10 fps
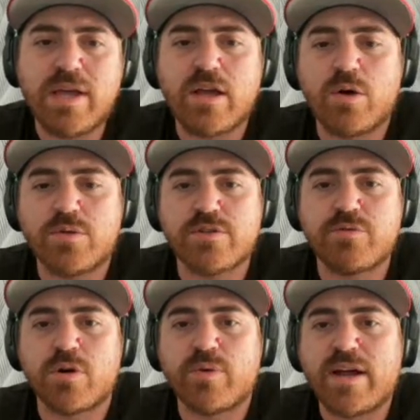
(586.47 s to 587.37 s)
we can go into
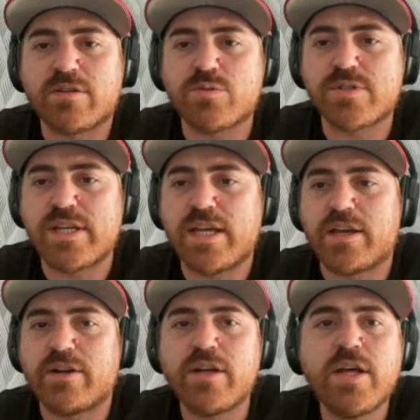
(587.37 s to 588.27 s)
4 rounds. We'll see
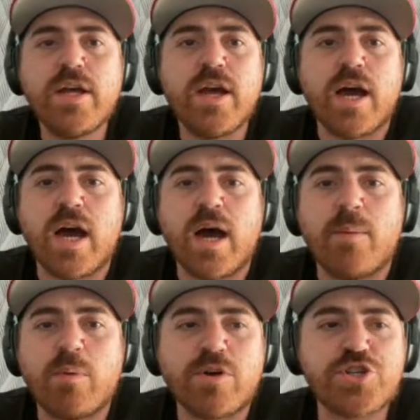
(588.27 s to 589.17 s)
here.
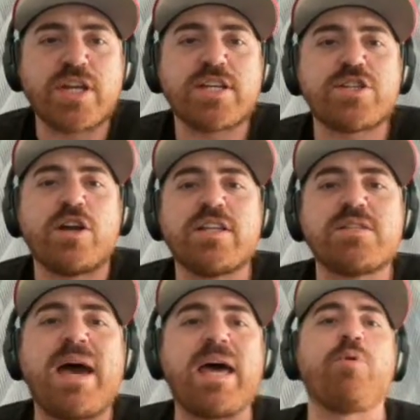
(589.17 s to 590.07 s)
But we're just going to start
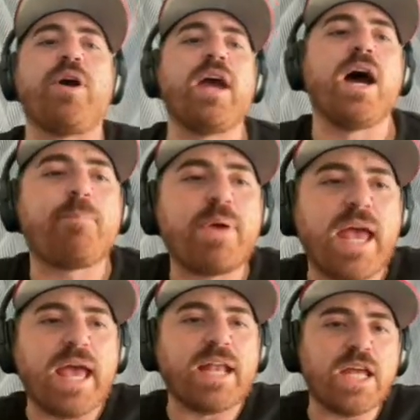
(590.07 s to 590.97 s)
this bad boy up.
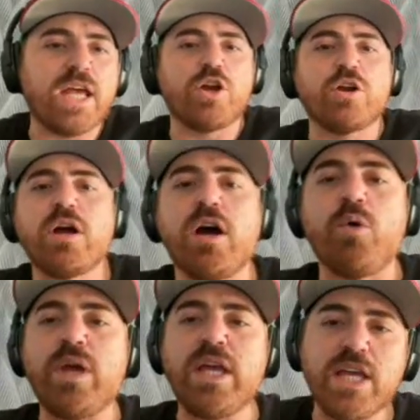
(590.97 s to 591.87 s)
And here
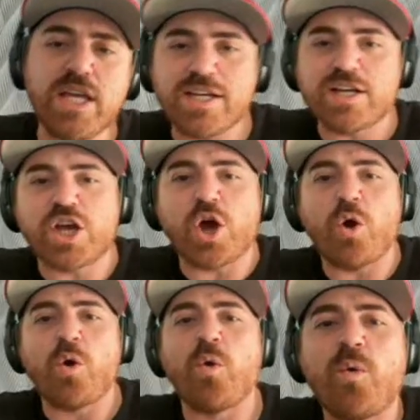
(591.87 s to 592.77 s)
we
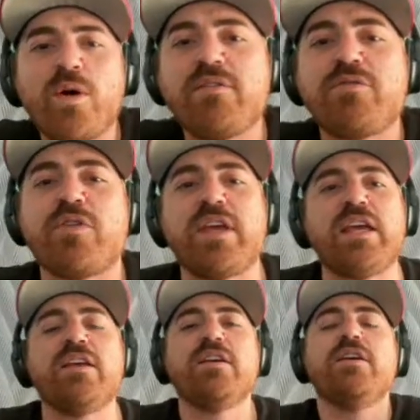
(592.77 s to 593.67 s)
go. And for
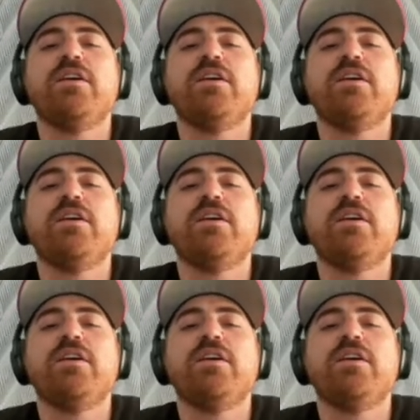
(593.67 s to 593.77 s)
the